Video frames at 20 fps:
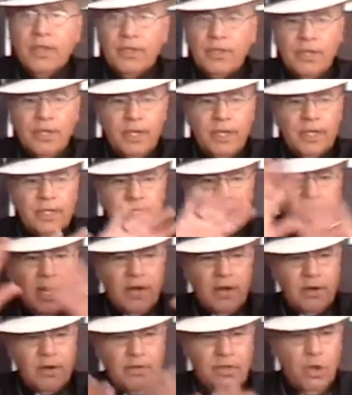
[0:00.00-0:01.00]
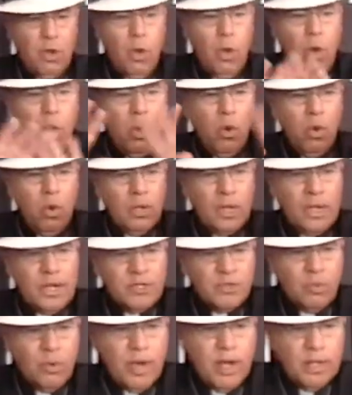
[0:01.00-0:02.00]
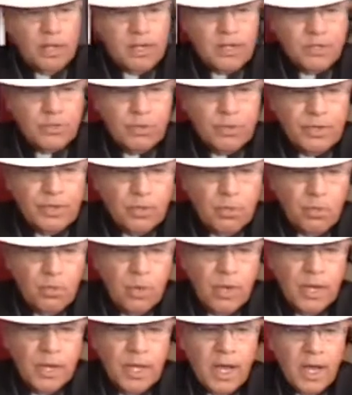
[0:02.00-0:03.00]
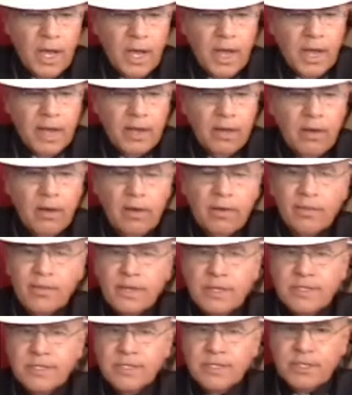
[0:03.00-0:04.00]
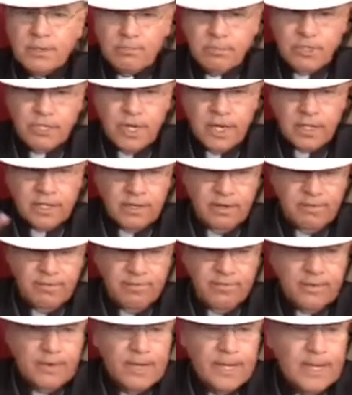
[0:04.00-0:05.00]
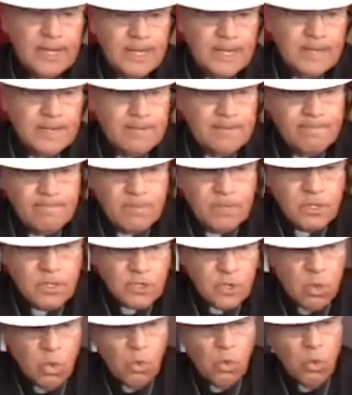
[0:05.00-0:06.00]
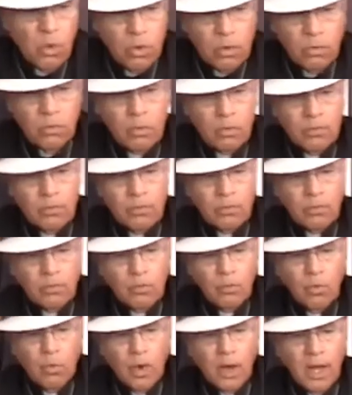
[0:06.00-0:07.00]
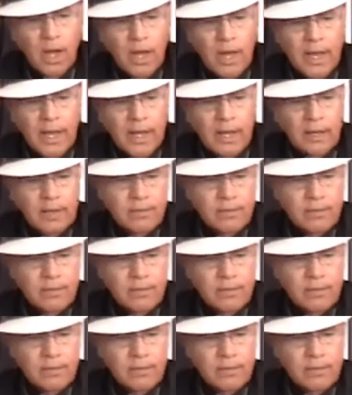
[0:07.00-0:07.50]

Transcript: the whole, as well as with one eye on the subjective. So why